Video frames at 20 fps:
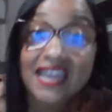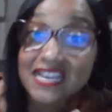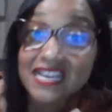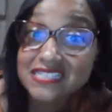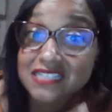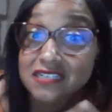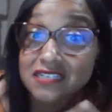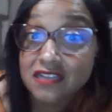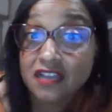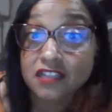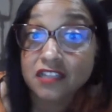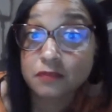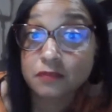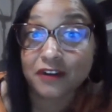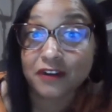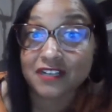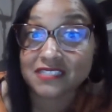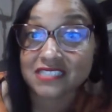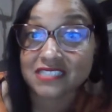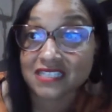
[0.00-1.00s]
another
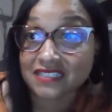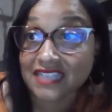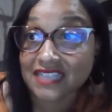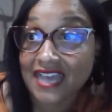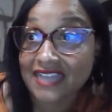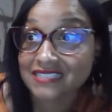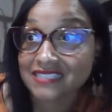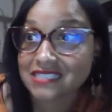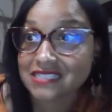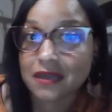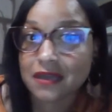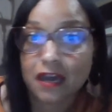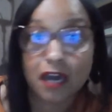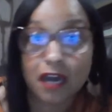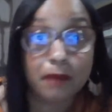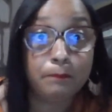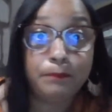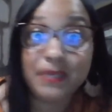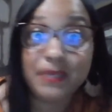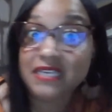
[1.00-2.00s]
person that's
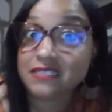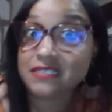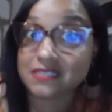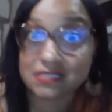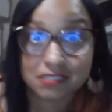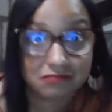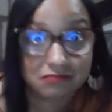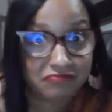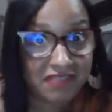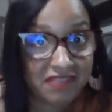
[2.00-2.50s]
a beast.